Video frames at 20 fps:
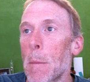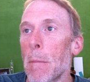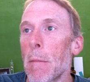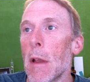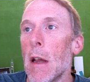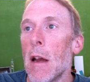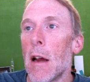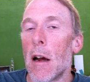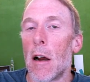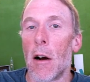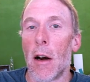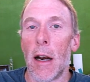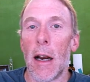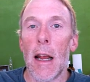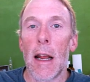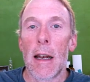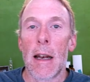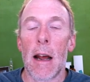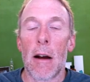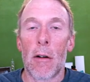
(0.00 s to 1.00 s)
All right,
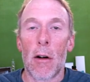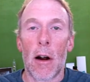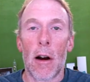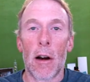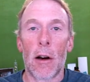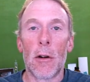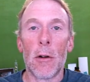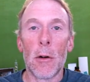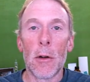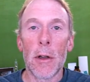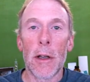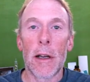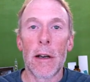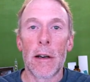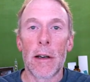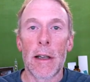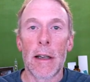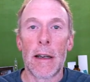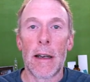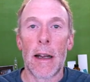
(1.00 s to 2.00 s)
now our goal here
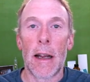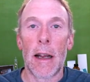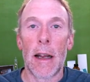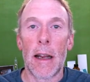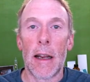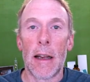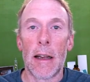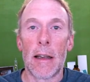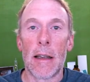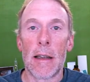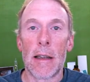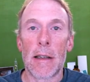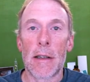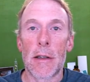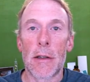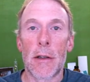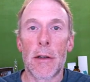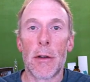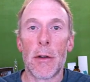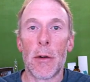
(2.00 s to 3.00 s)
today is
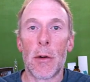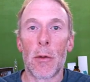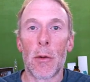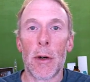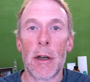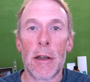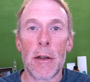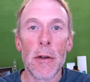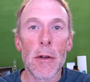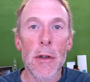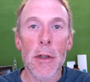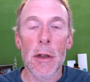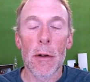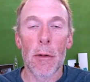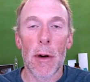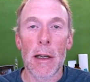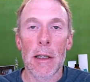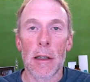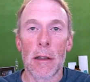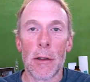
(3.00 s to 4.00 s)
to reduce the
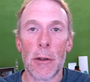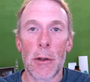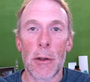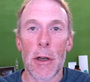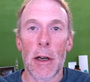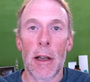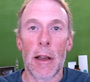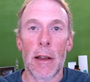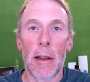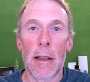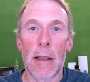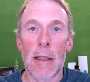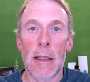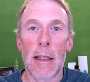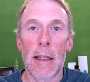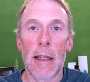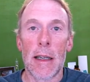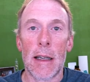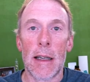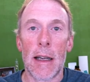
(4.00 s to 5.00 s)
resolution of this
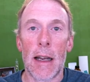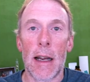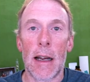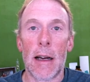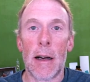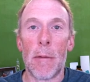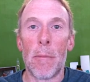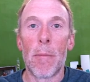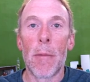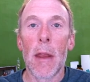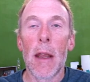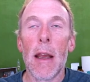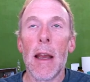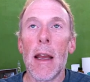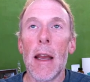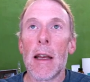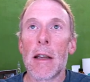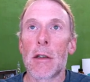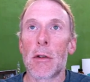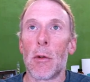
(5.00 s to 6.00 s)
DEM.
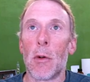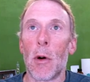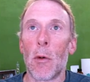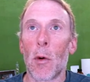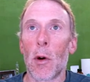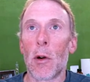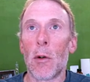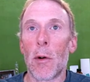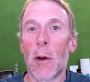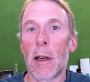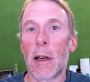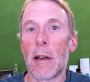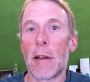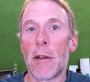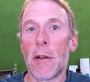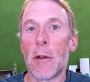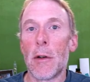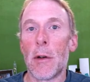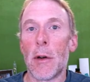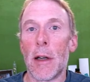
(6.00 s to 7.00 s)
So what we're going to
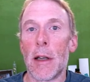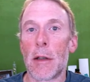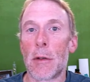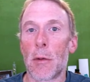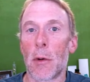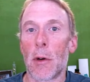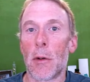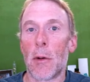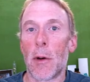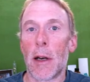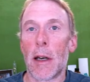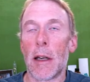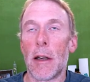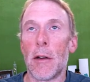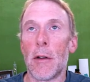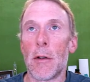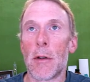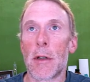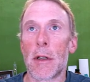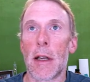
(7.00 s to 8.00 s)
do is we're going to
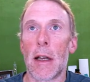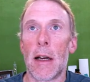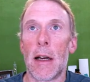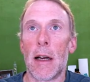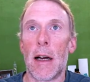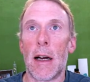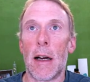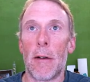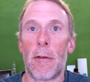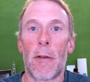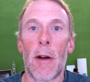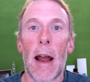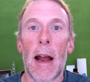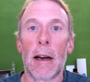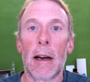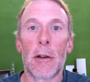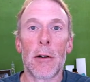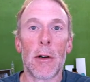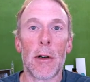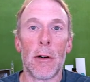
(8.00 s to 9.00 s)
use a
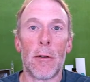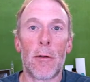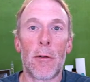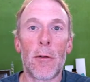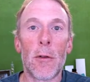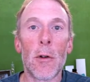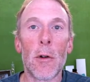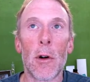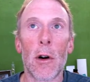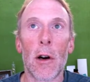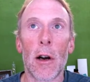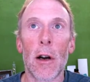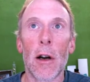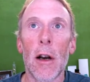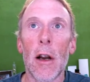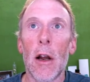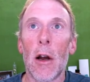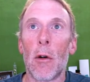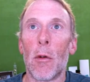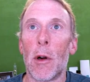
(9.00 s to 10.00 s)
factor of 4
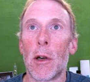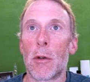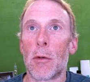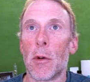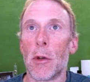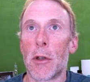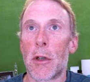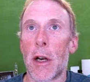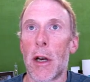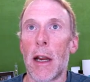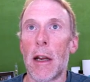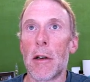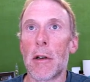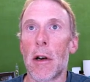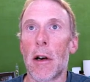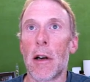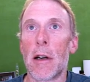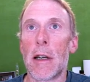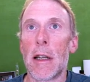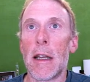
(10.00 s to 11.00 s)
which will change our
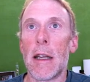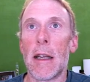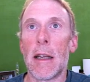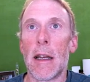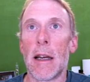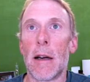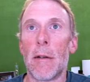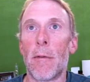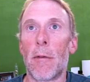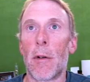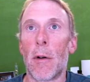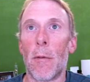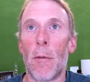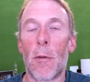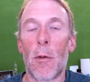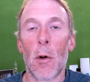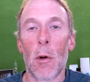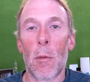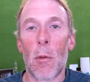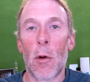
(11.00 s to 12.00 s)
DEM from
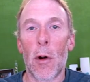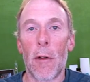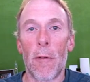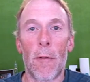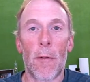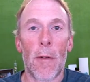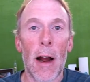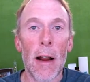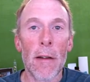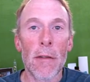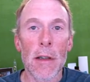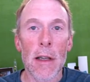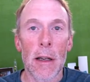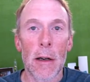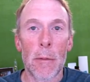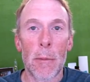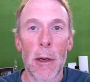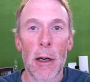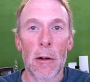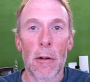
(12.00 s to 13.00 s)
4.5
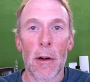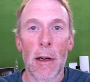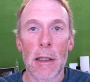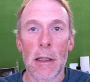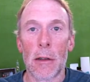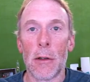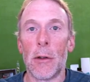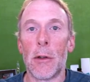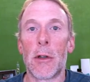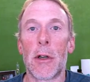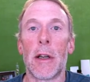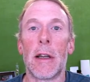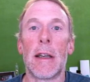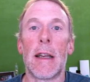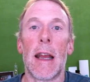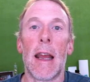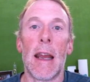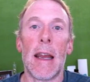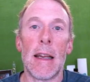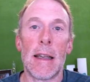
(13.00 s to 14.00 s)
centimeter resolution to
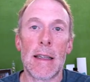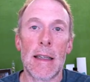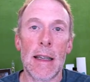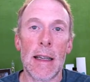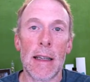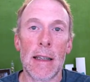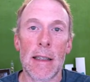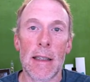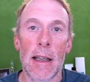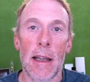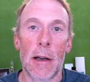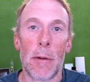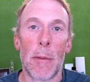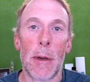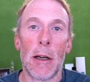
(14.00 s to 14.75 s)
18 centimeters.